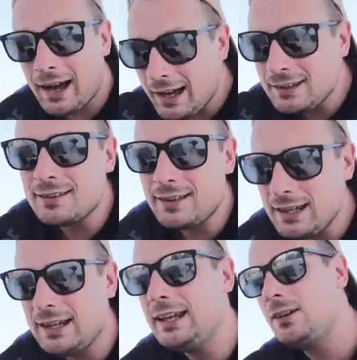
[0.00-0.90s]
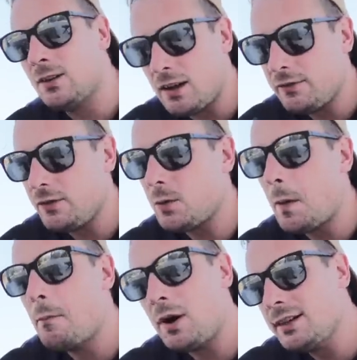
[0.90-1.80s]
and the eagle-eyed
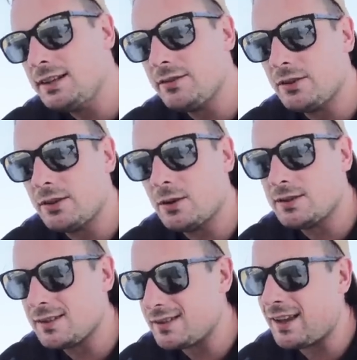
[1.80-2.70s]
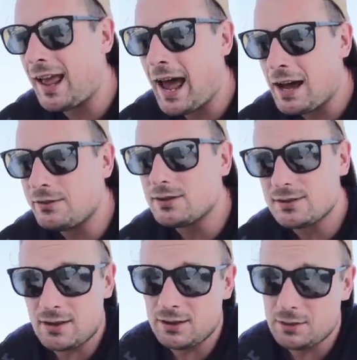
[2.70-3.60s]
viewer might even notice that I haven't
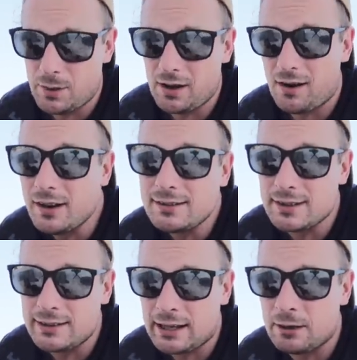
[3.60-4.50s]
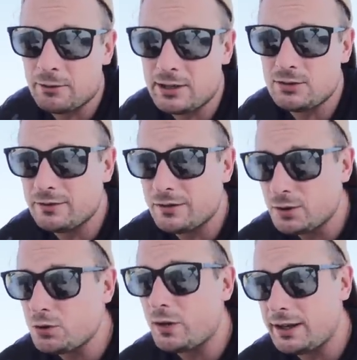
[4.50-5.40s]
signed my ISA declaration for
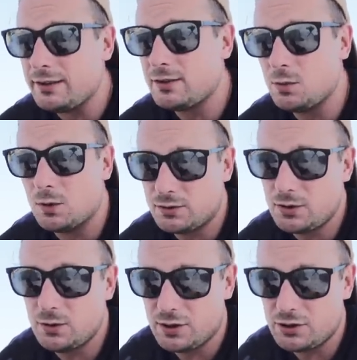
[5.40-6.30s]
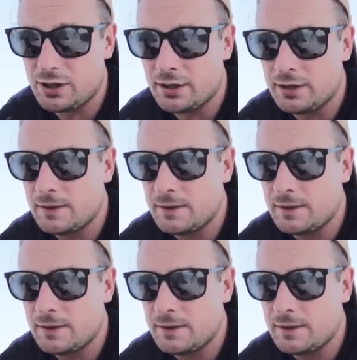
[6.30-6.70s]
Trading 212 this year.